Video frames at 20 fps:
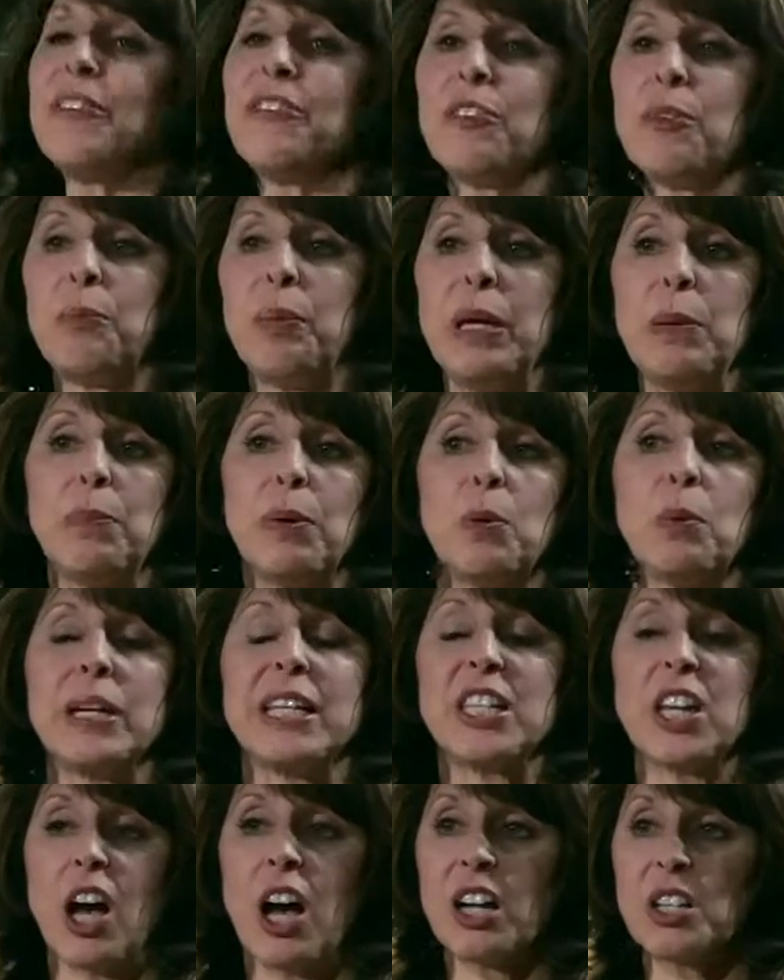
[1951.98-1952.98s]
different people we
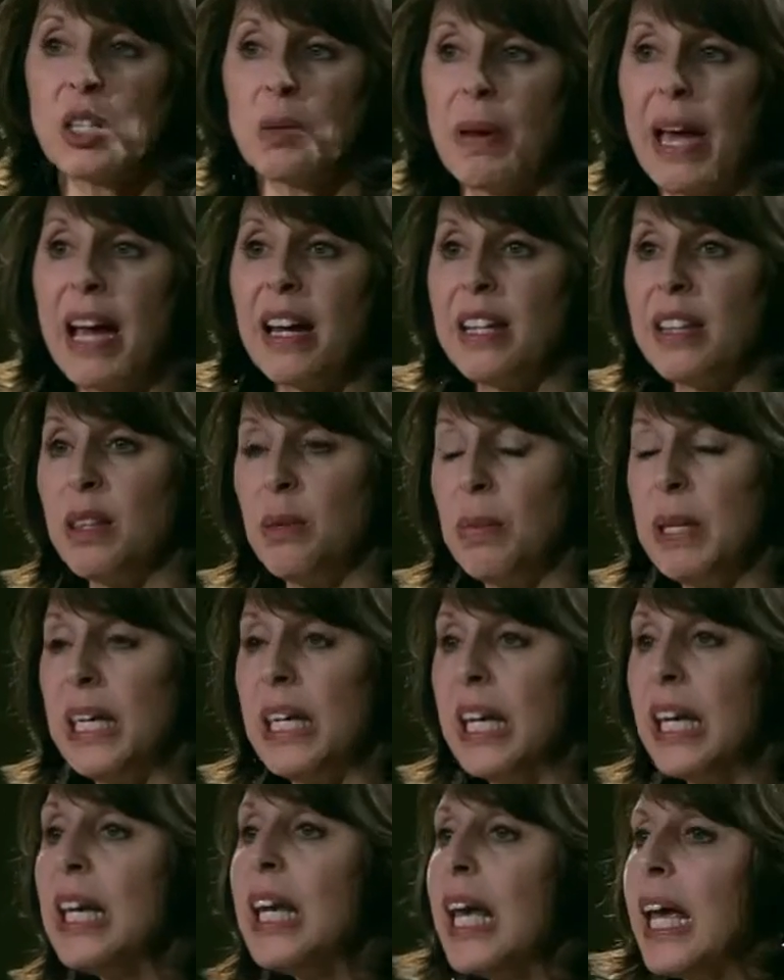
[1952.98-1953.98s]
talked about at the
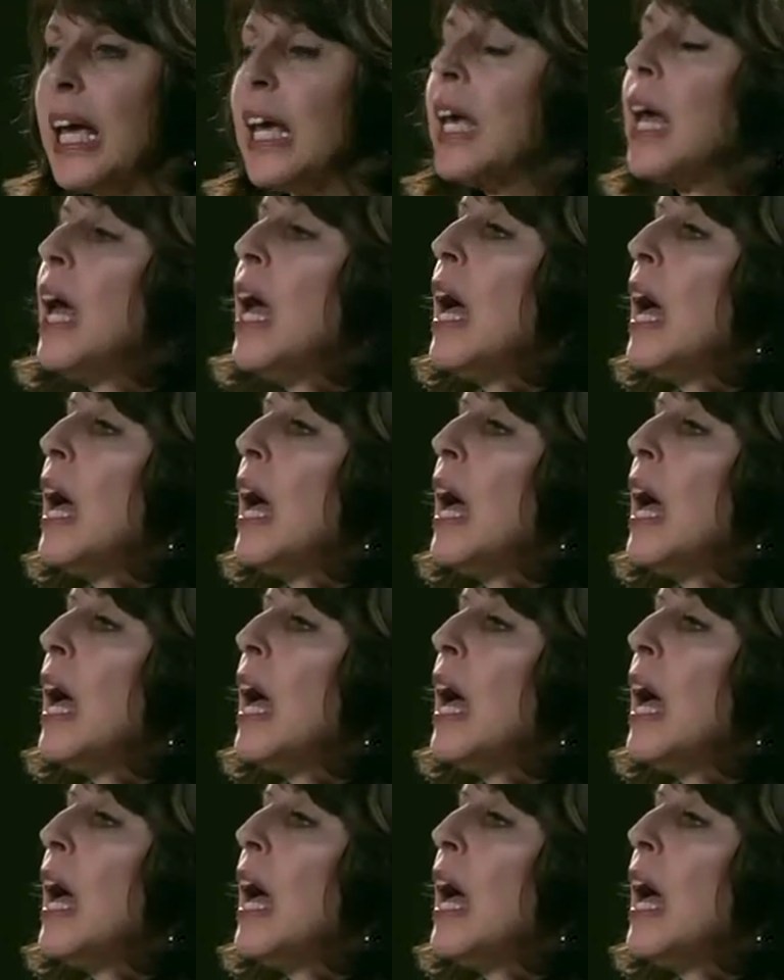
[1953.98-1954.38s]
beginning,